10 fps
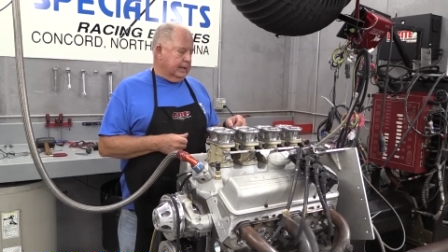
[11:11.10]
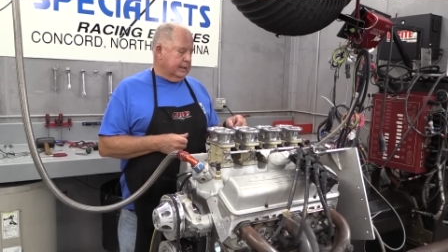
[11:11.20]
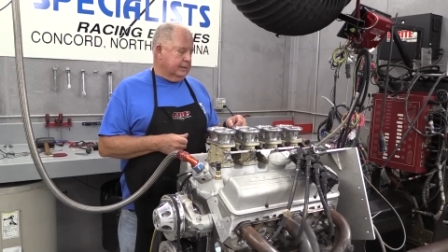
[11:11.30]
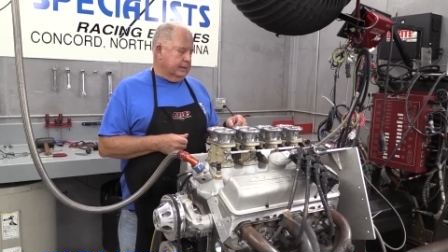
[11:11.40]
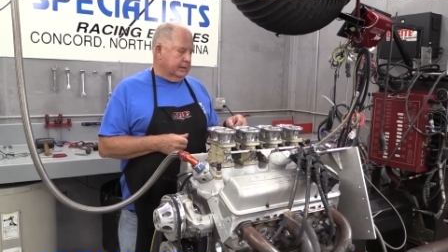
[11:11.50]

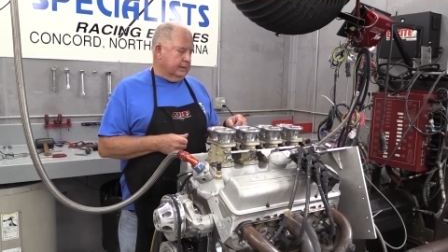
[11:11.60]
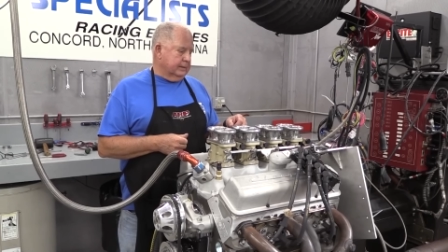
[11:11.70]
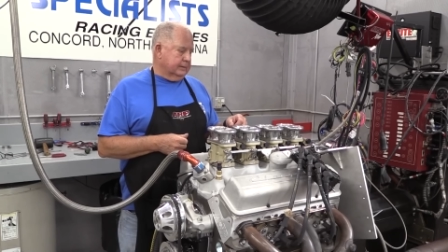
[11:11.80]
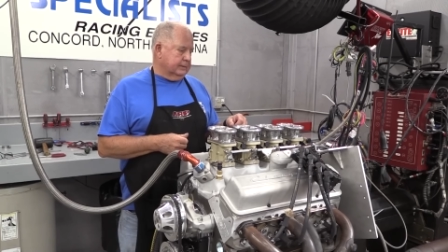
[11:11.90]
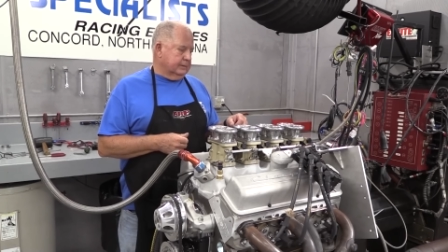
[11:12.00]
had
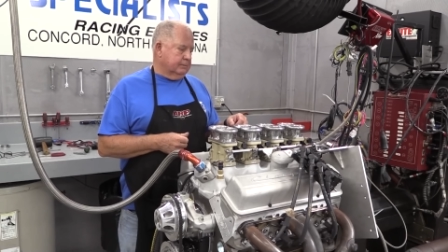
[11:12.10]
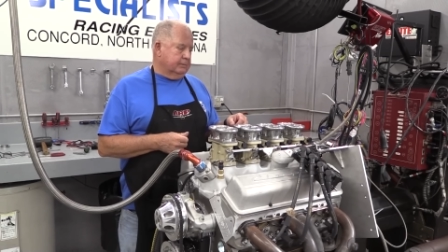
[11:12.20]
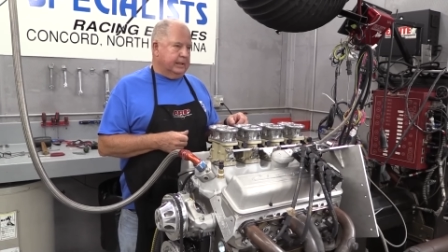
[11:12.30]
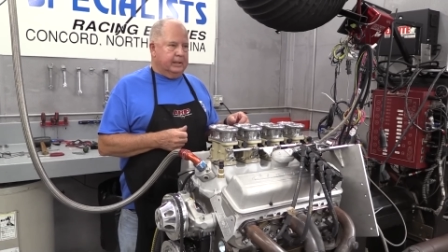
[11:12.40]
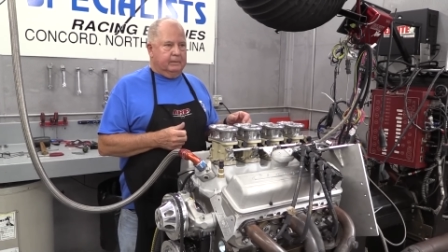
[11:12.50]

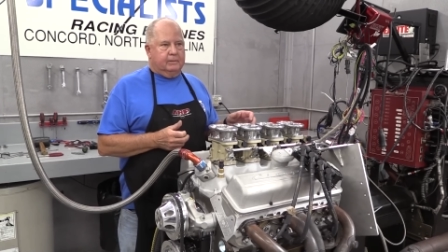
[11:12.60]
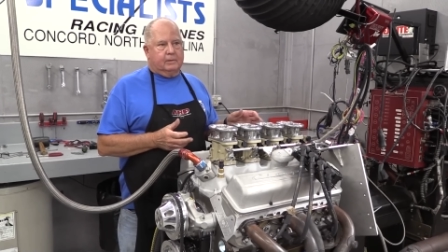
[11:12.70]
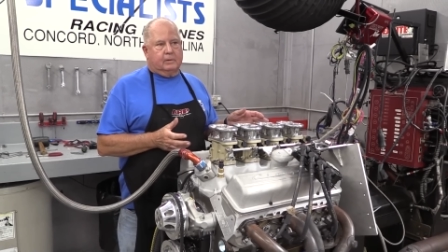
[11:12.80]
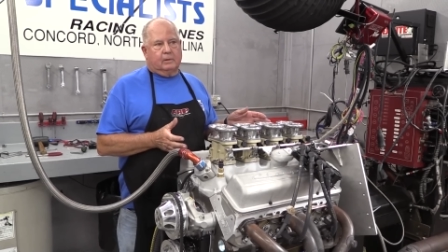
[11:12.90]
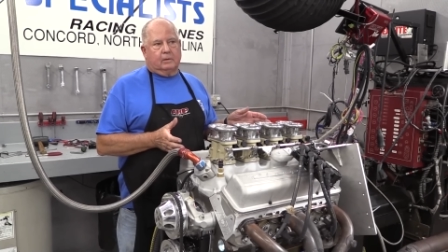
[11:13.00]
made
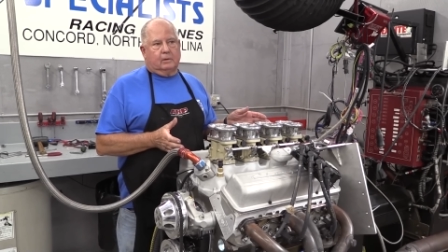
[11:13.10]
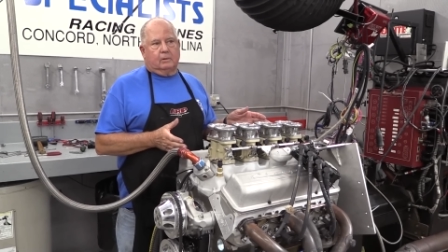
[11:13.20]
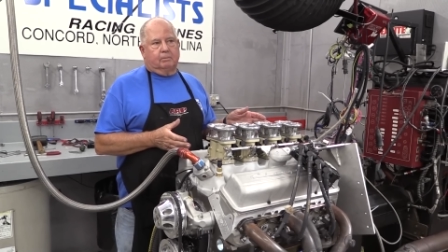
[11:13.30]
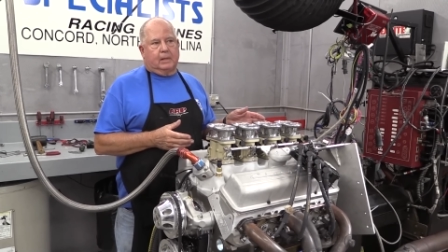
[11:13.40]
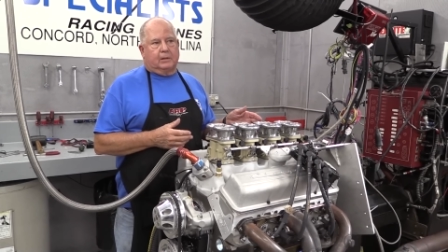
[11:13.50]

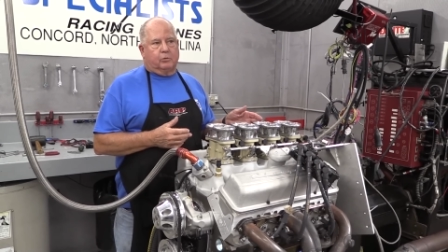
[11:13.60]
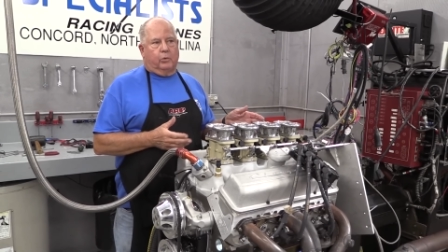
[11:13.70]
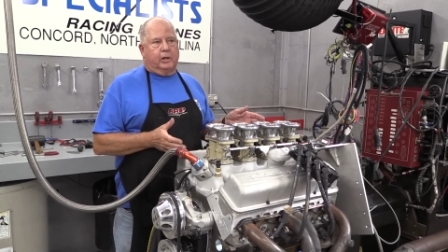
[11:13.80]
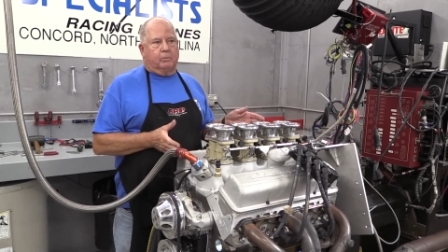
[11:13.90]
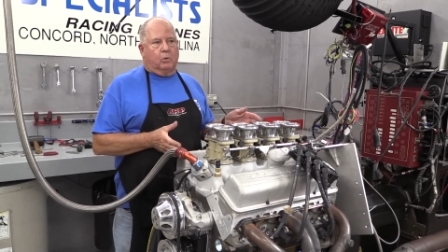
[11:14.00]
about
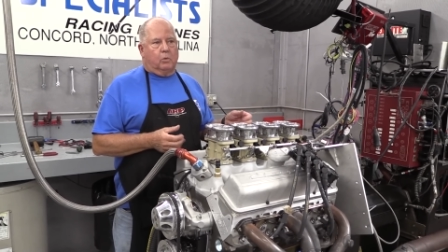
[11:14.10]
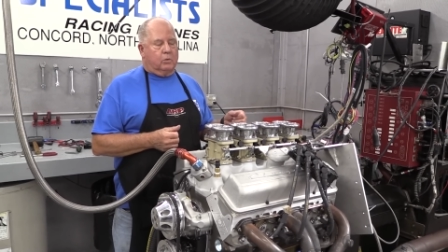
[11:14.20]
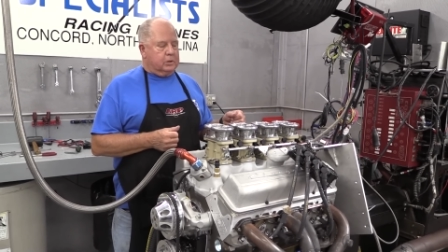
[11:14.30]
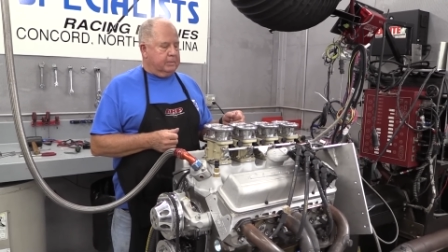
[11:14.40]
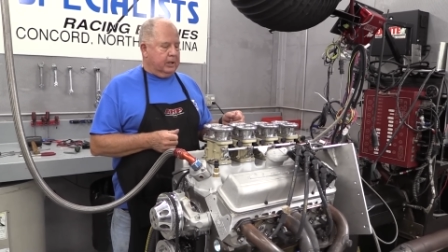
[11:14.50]
20 more
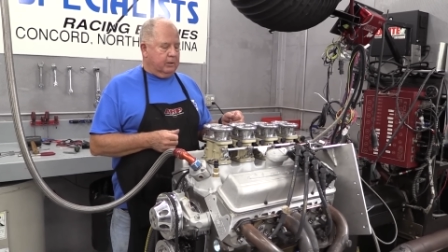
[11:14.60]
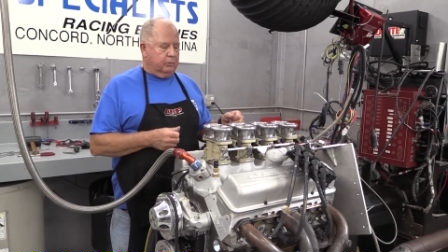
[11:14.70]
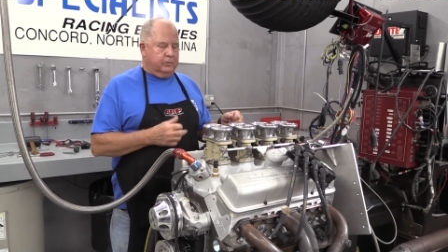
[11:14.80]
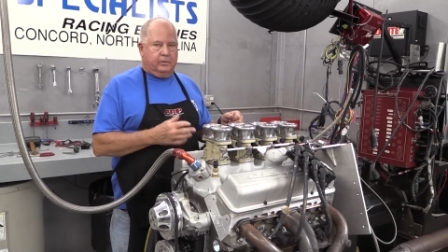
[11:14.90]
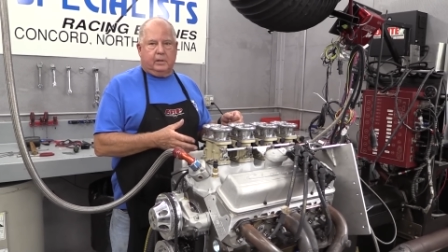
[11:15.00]
horsepower
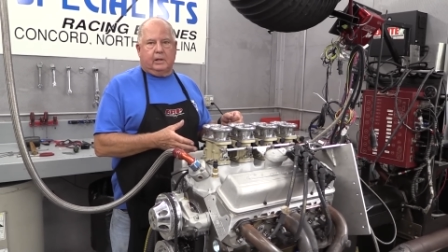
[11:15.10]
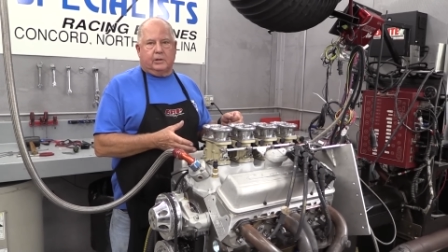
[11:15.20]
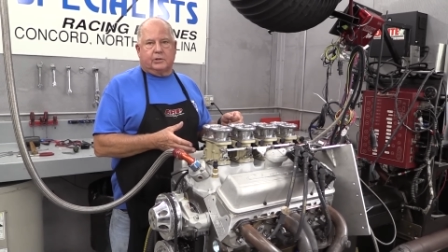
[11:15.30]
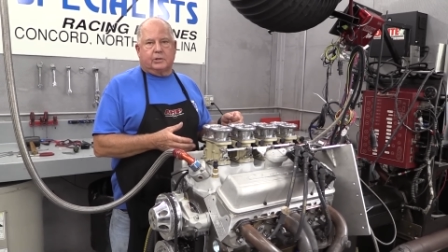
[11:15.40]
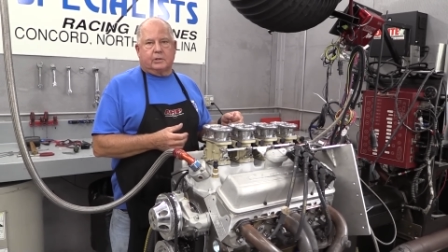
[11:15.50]
with
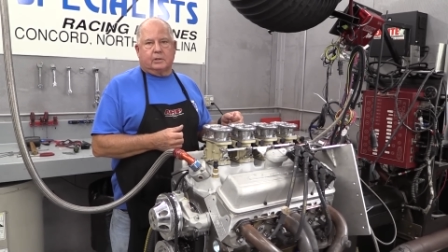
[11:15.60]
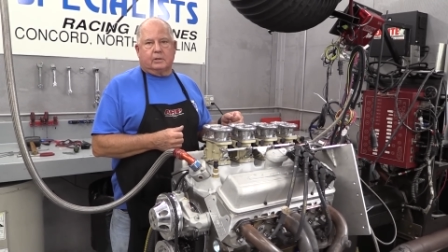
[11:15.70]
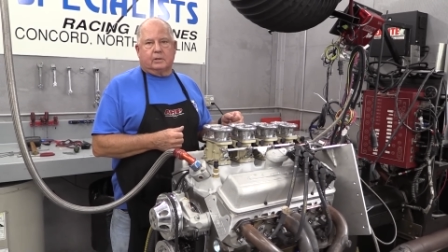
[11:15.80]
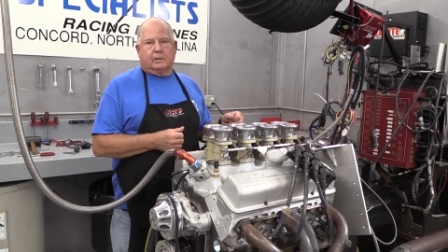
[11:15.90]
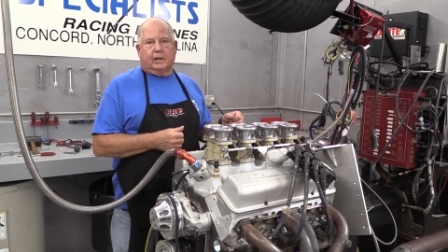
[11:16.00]
this
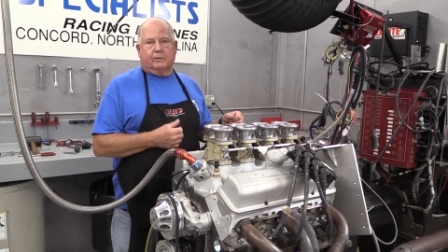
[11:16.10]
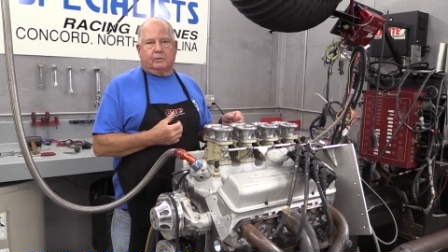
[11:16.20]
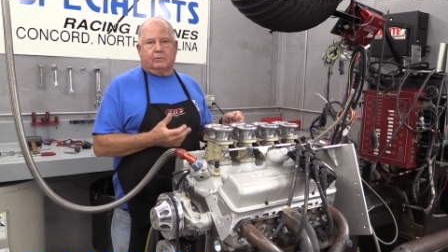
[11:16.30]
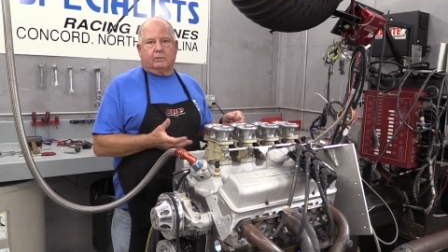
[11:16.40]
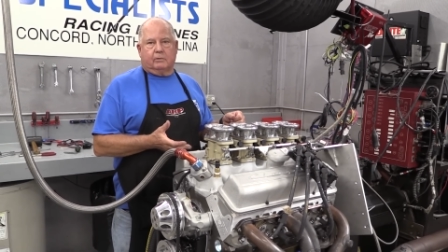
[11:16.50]
at
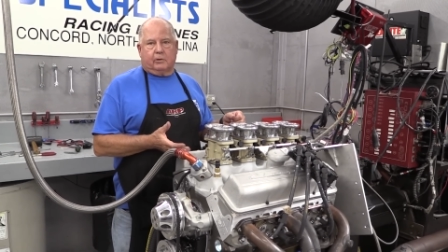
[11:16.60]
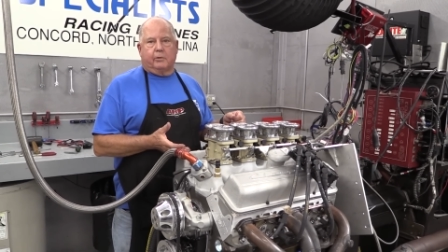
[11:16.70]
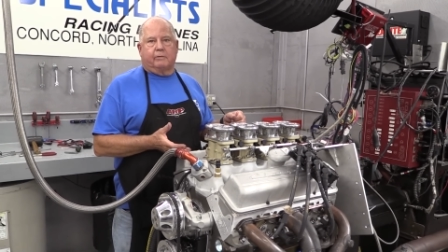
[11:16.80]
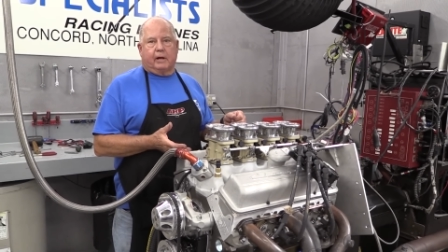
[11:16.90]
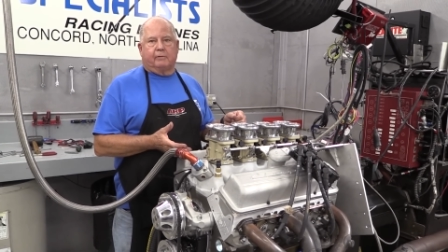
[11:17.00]

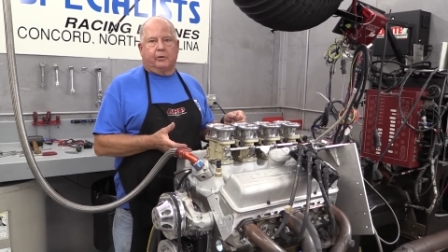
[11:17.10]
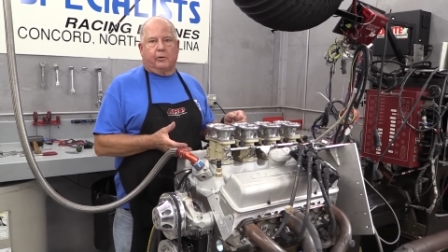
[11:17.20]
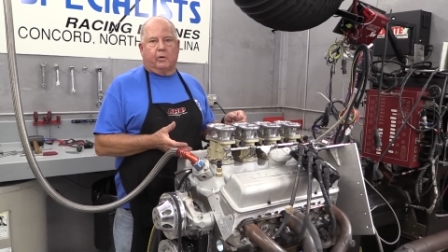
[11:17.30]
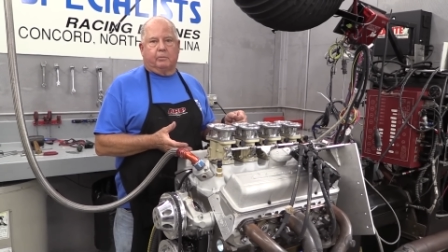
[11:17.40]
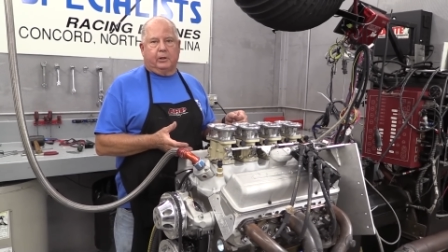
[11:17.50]

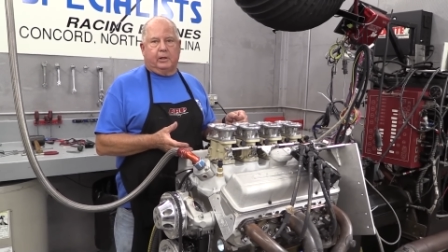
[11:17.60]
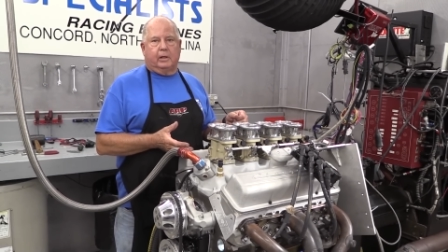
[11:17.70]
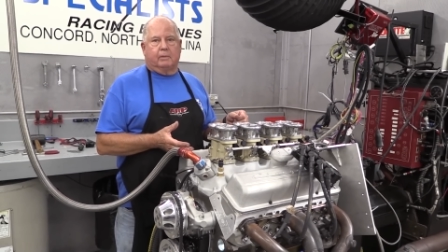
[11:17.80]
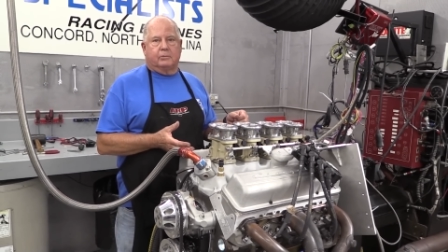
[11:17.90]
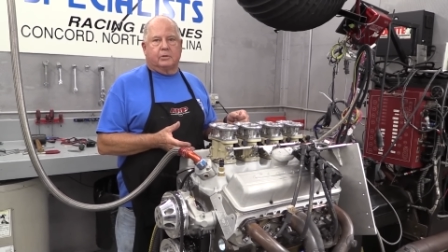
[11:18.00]
3,500
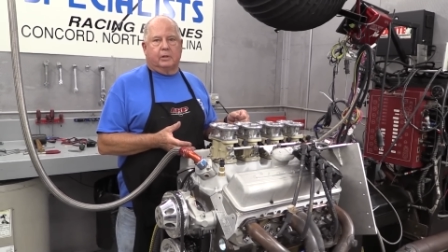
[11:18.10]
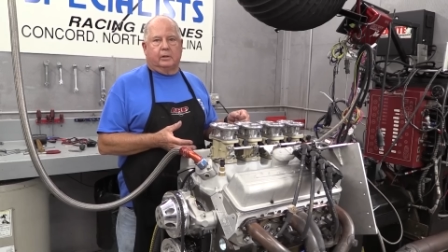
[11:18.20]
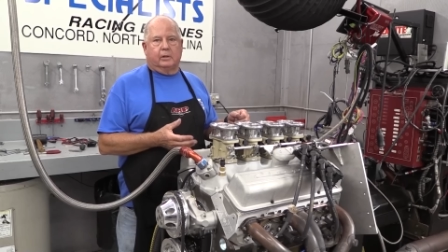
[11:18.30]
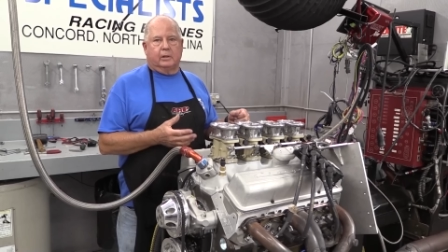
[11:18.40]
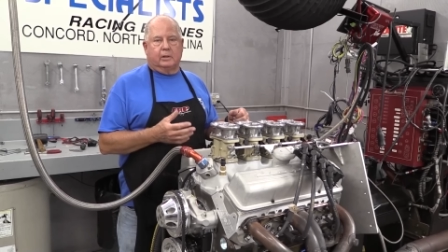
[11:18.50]
RPMs
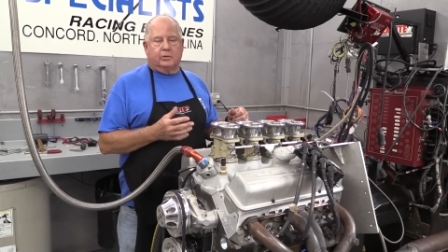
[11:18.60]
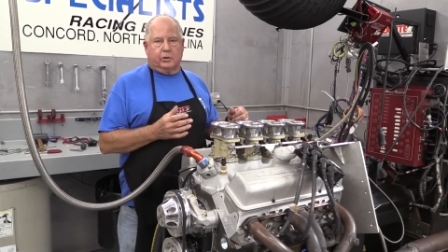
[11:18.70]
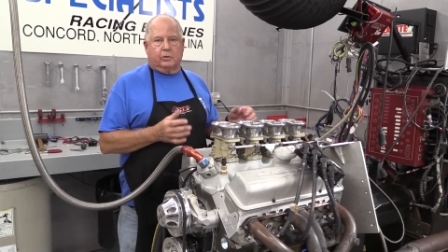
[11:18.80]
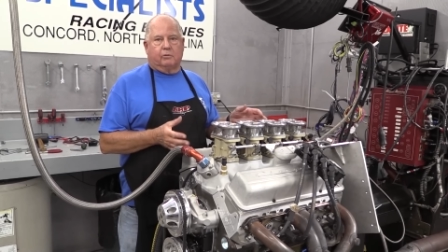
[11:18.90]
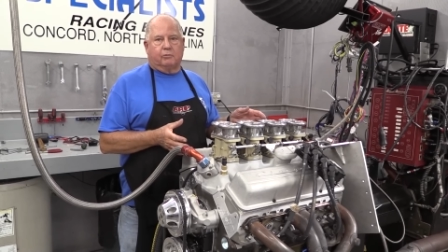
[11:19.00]
than the
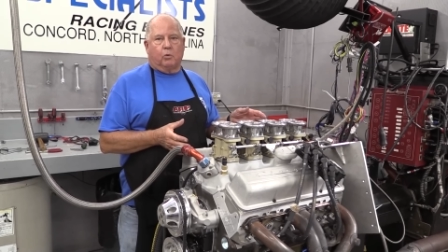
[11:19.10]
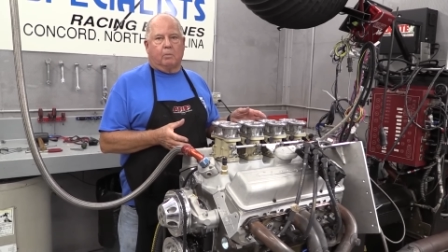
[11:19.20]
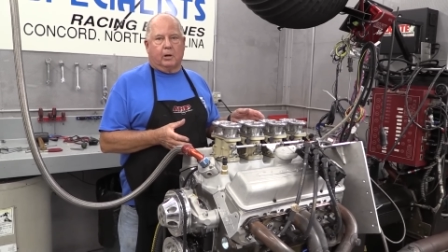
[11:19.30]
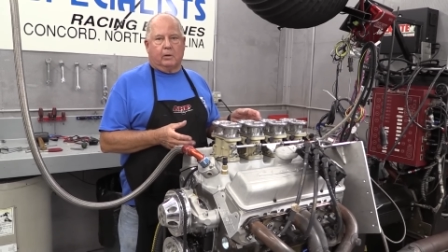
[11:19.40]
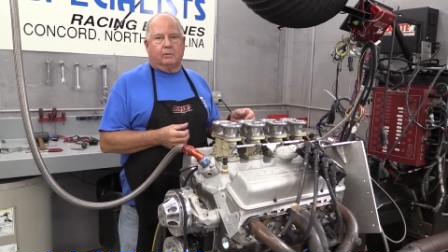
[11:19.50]
single
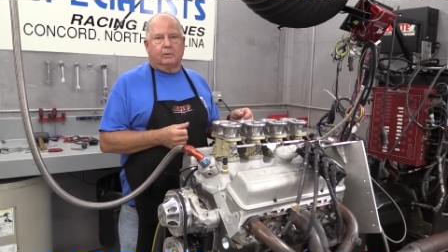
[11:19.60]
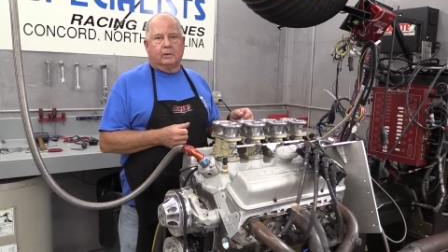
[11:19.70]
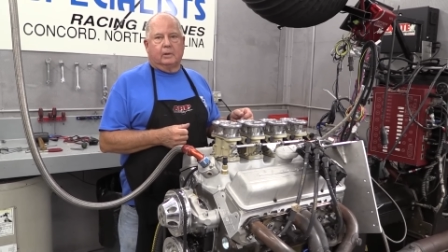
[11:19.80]
four-barrel.